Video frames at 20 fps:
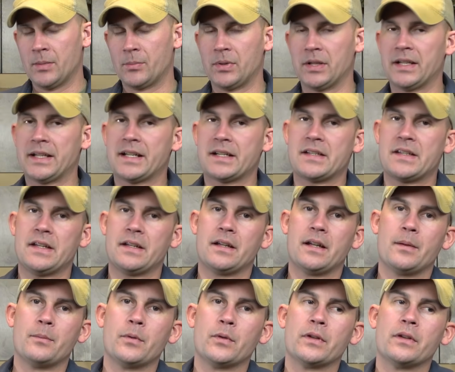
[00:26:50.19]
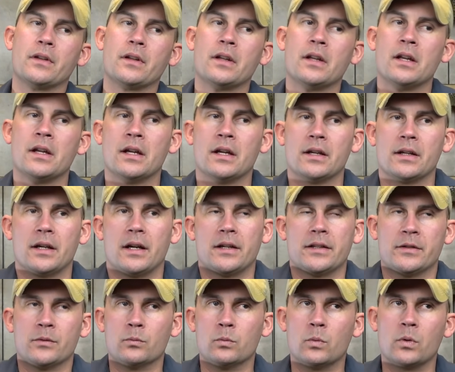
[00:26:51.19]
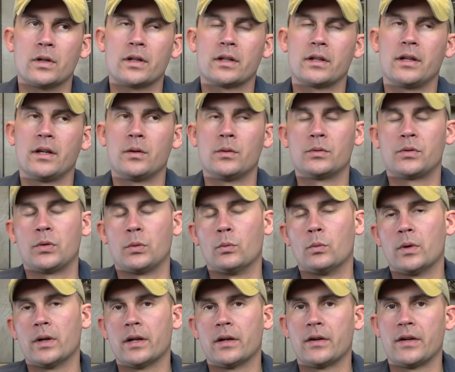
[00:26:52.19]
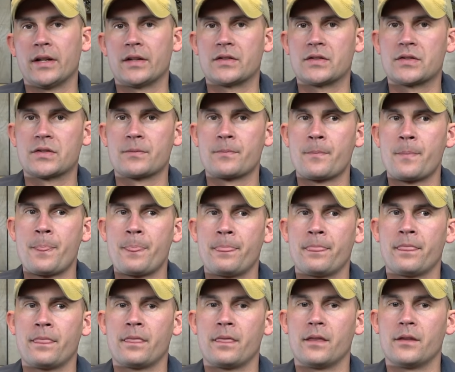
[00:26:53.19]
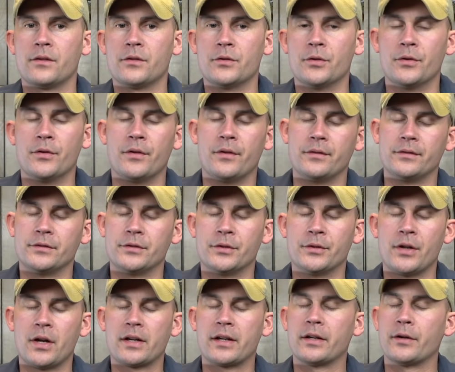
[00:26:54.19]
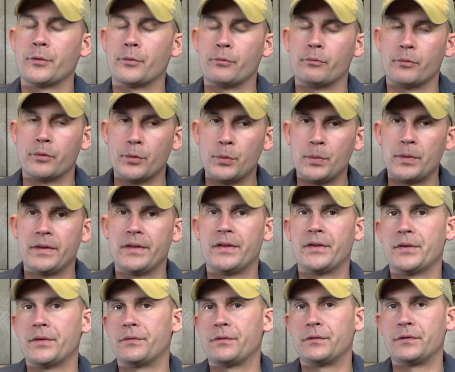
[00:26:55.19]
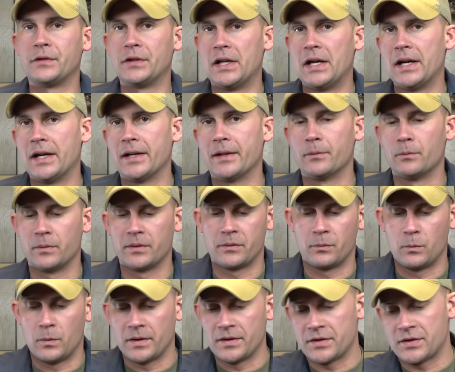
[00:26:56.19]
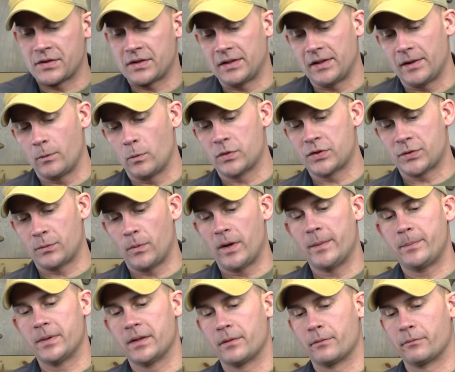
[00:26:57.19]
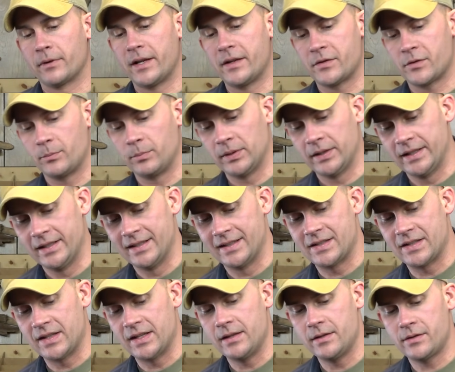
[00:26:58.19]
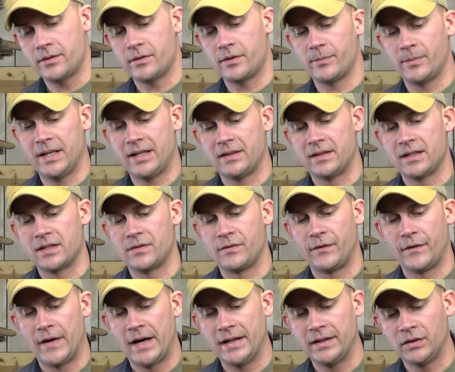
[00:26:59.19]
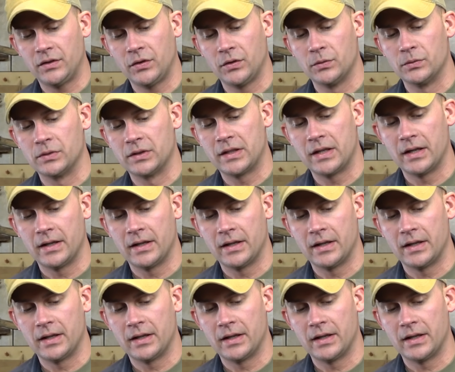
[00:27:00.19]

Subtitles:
But like I said, I mean, you want to go to where it's, you're not going to ruin the fly with one swipe of the razor blade. It's easier to make these fine-tuned